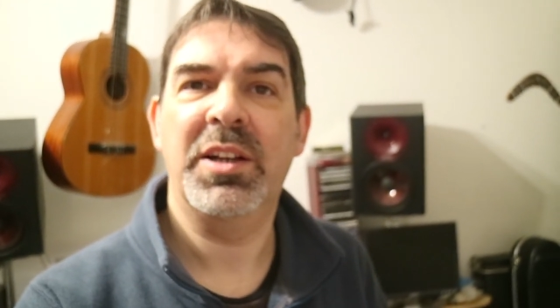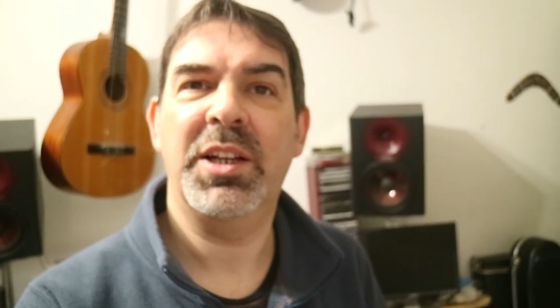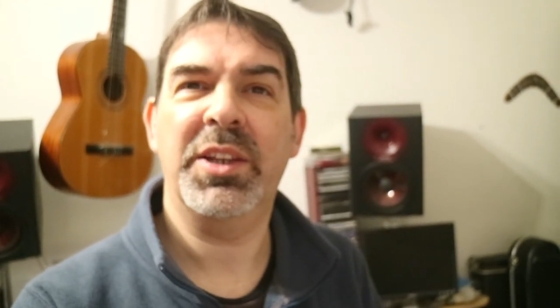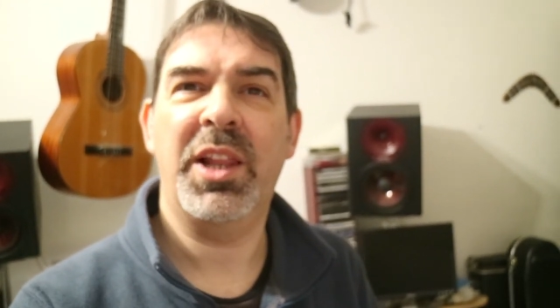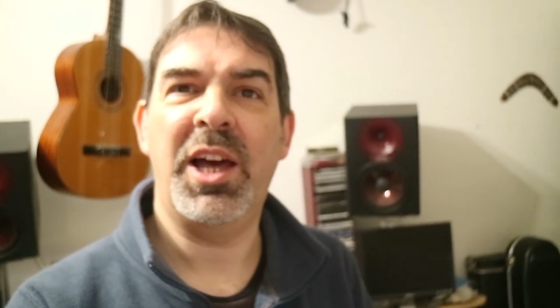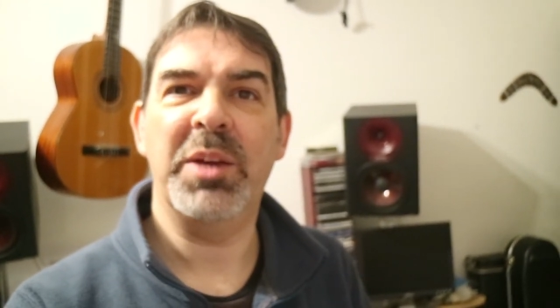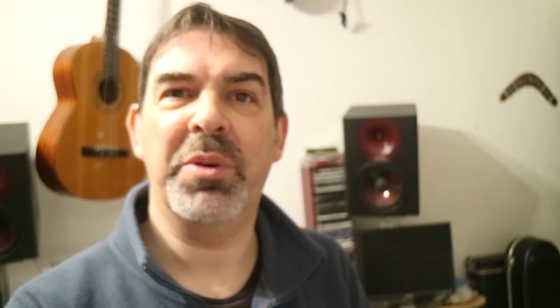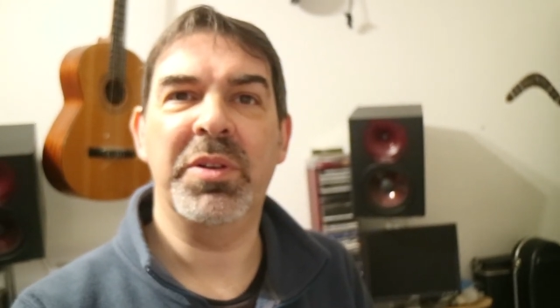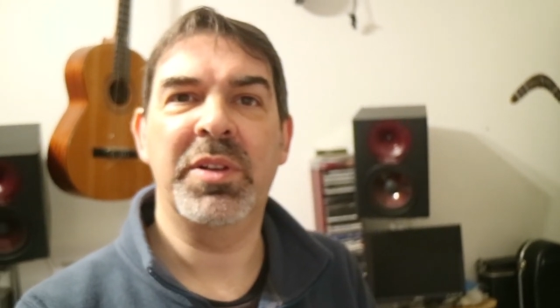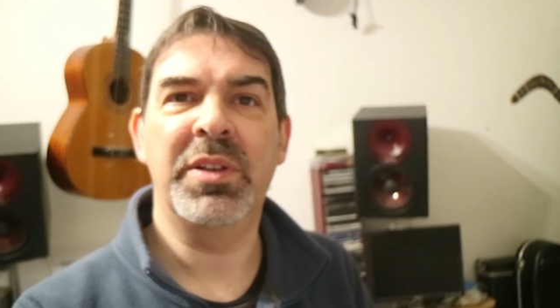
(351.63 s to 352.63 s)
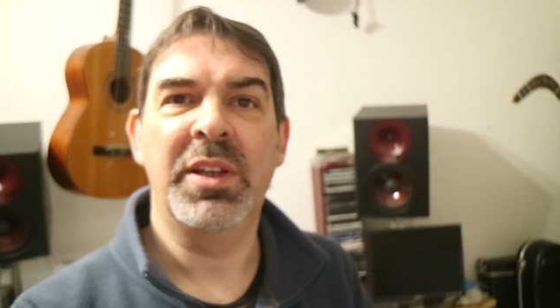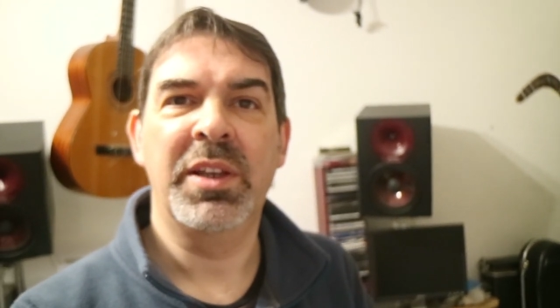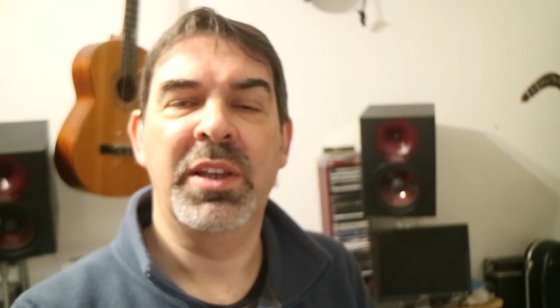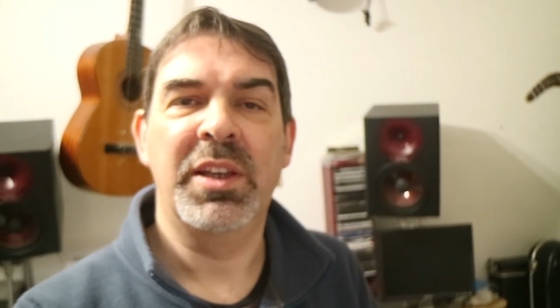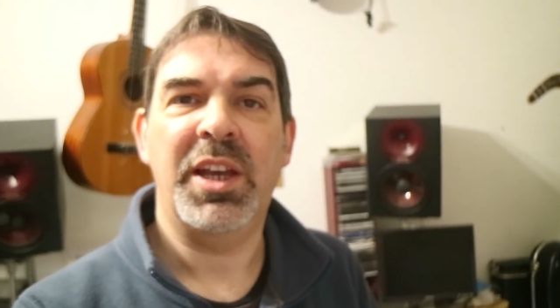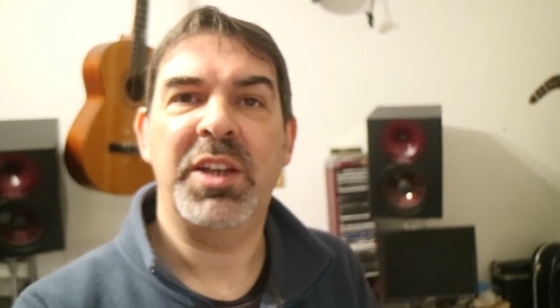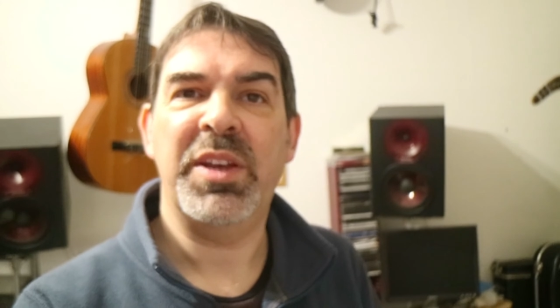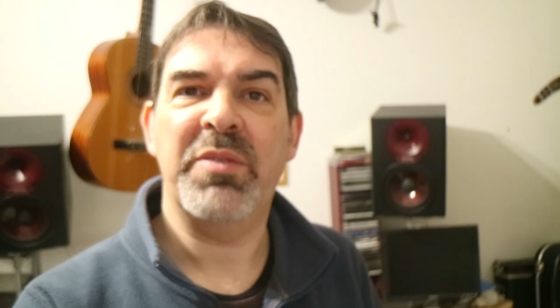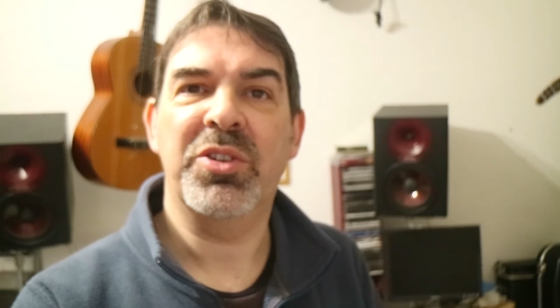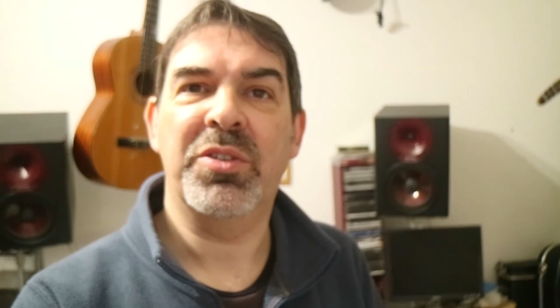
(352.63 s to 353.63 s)
click the like button, and if
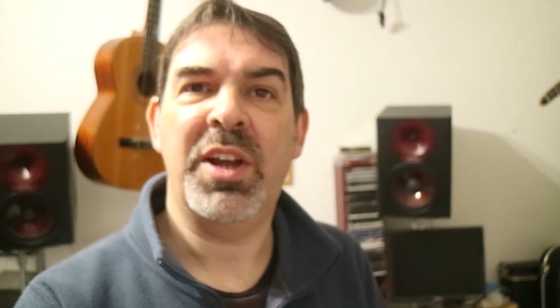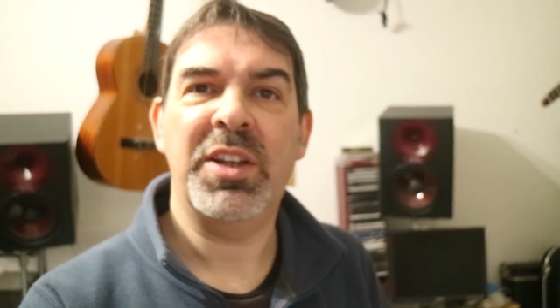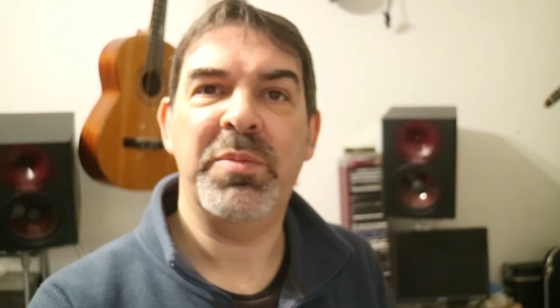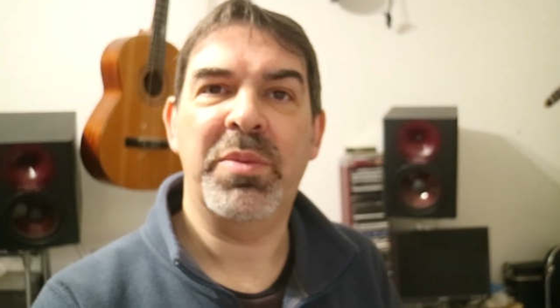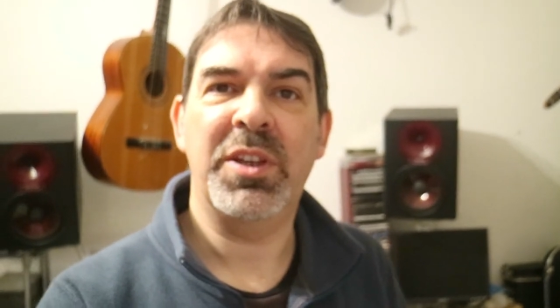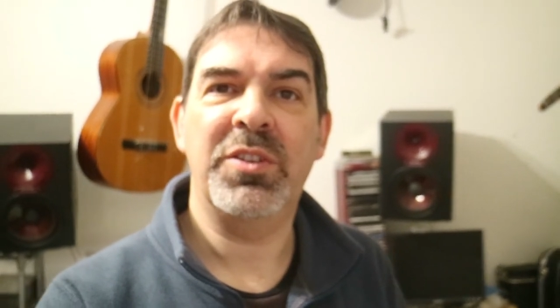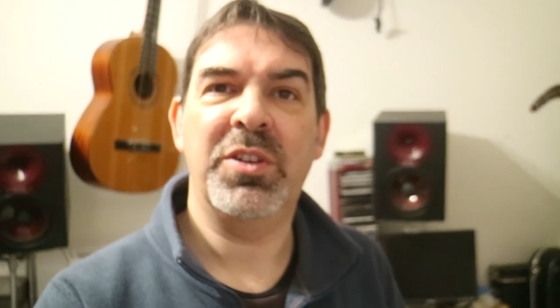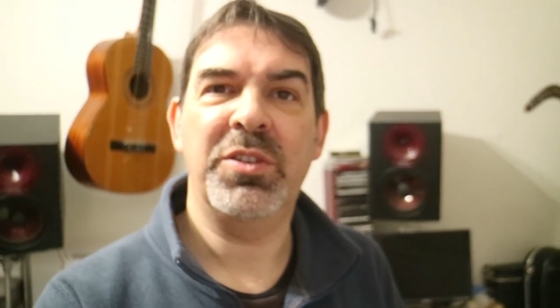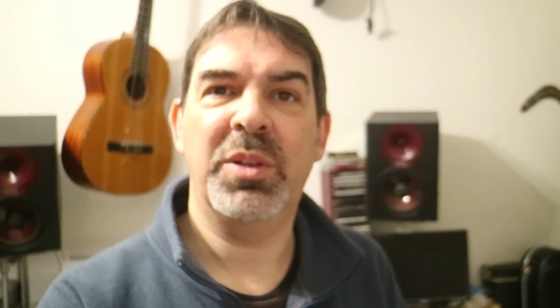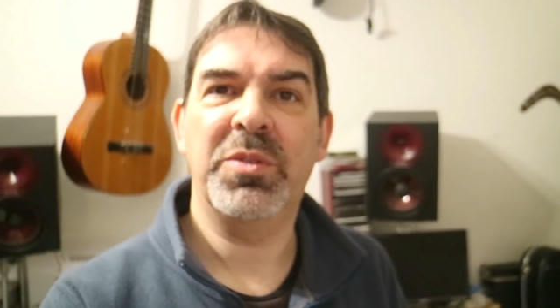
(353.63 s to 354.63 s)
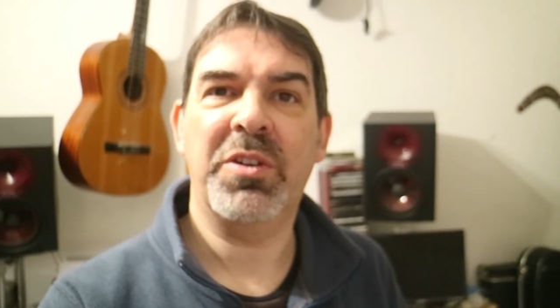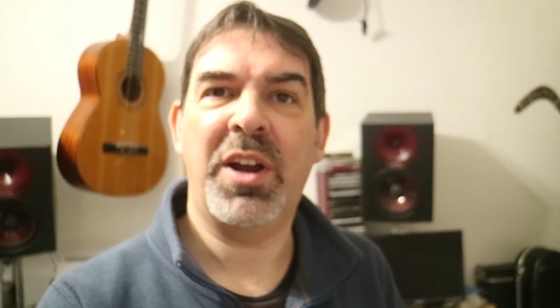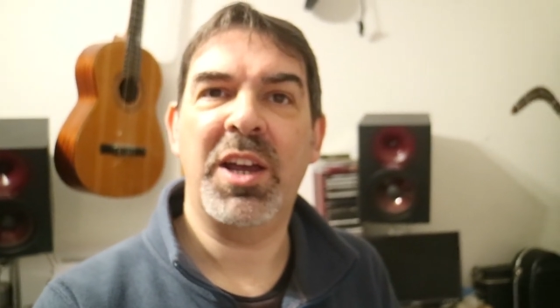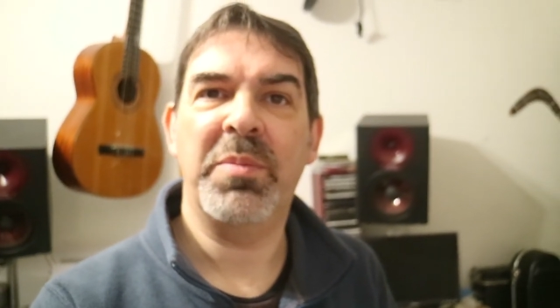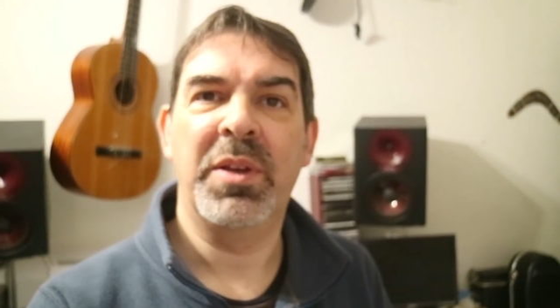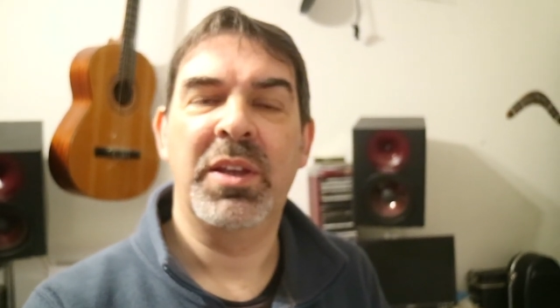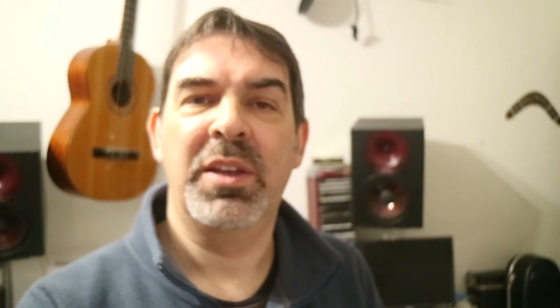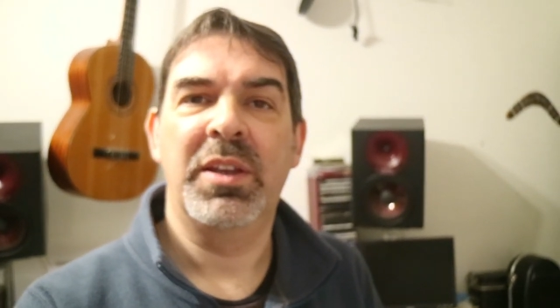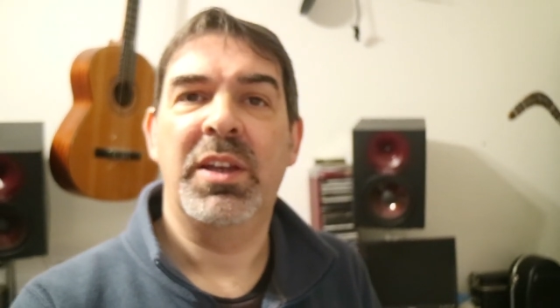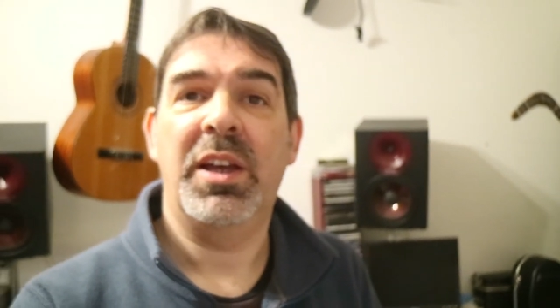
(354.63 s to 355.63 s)
you haven't already, please do subscribe.
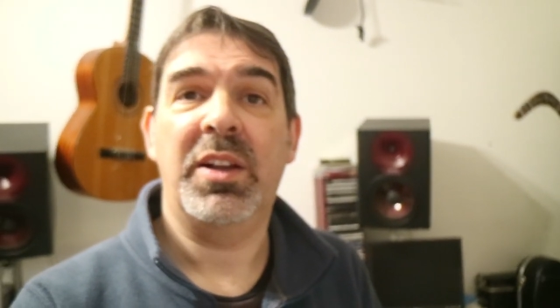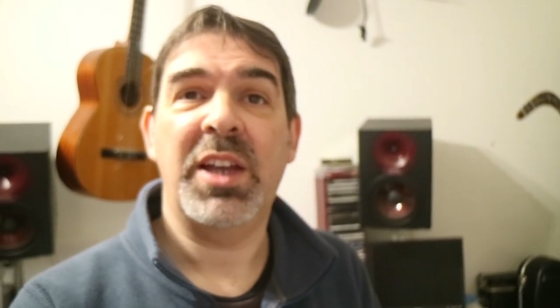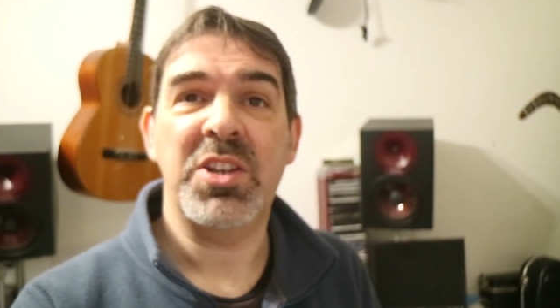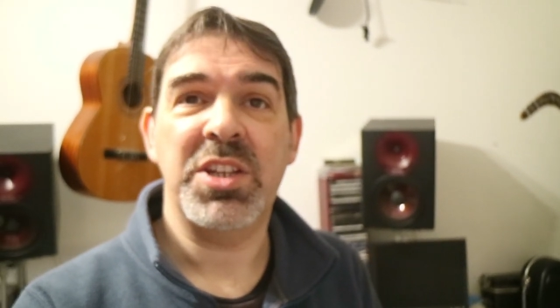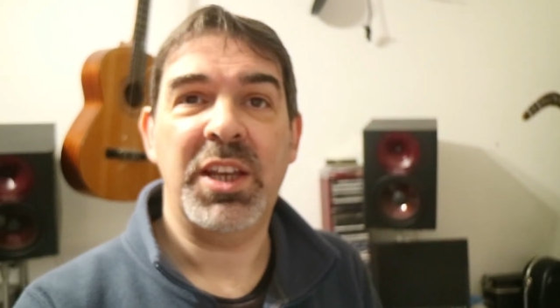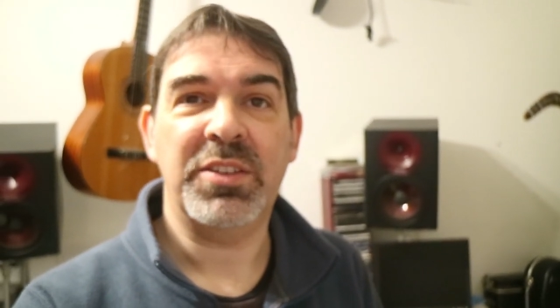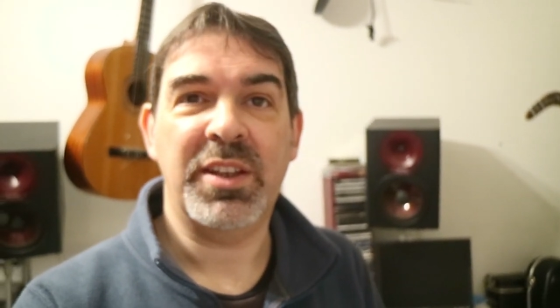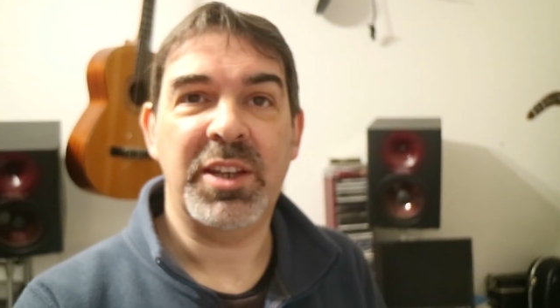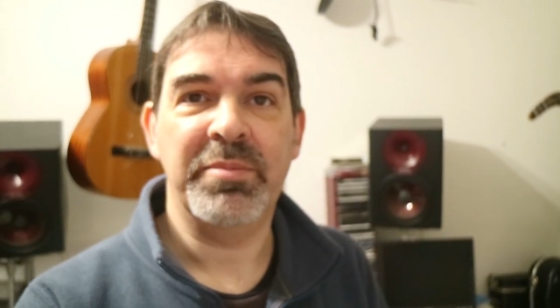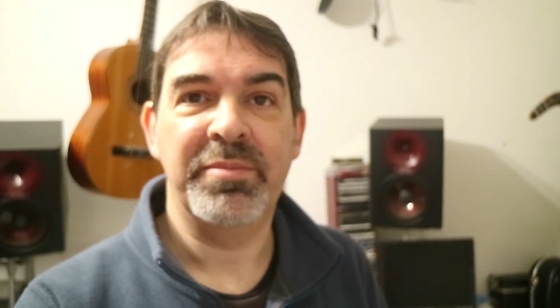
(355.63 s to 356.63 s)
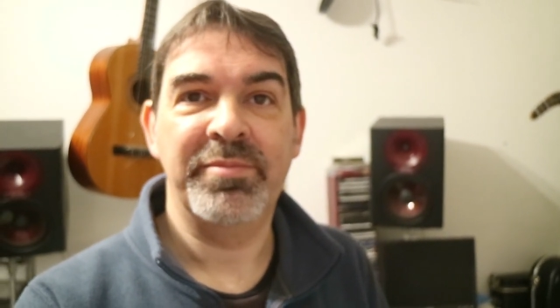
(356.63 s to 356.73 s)
Catch you next time.